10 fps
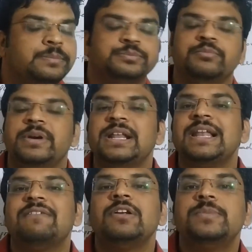middle
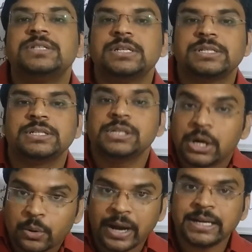level businesses,
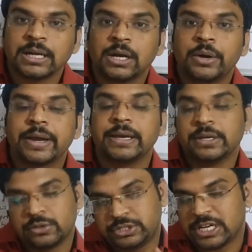right? Okay,
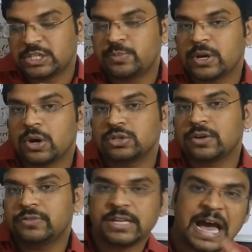so just because
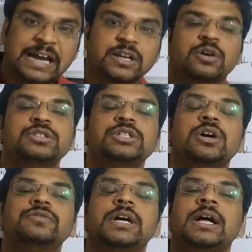of the ideology
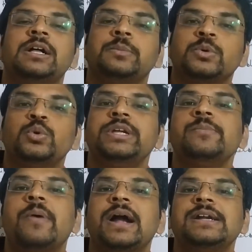of the ruling
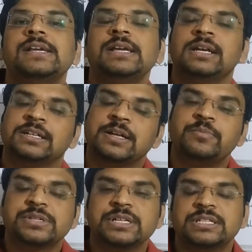party, the
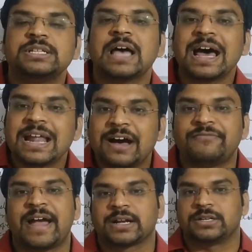businesses are
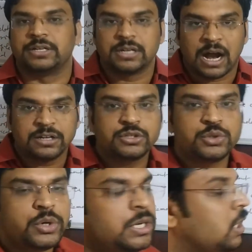affected. Understood?